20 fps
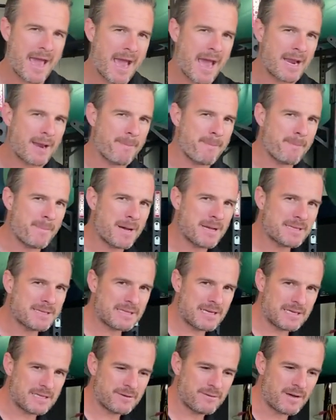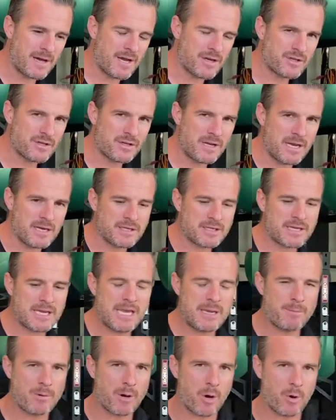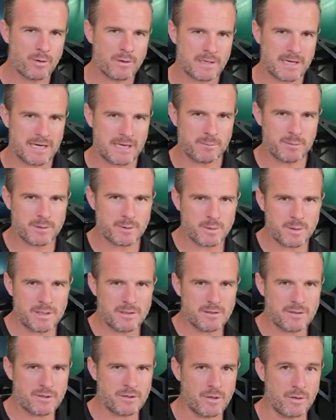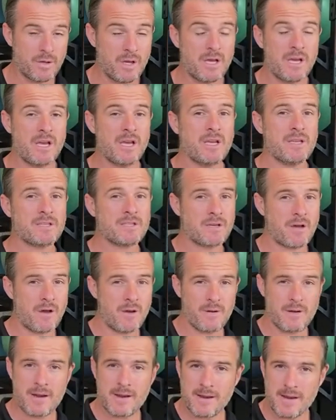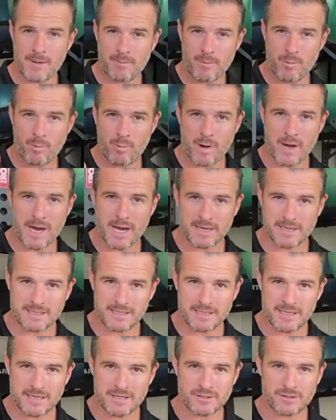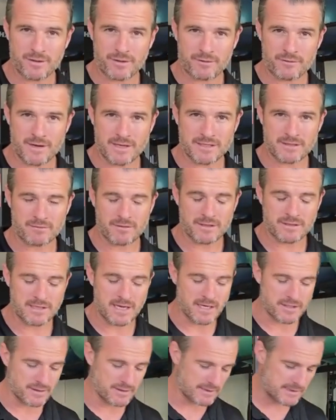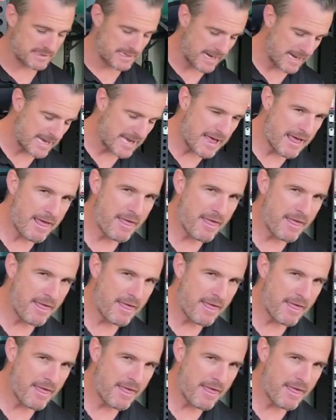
and a muscle activation and keep alternating between the two. So number one is your thoracic rotations. Now,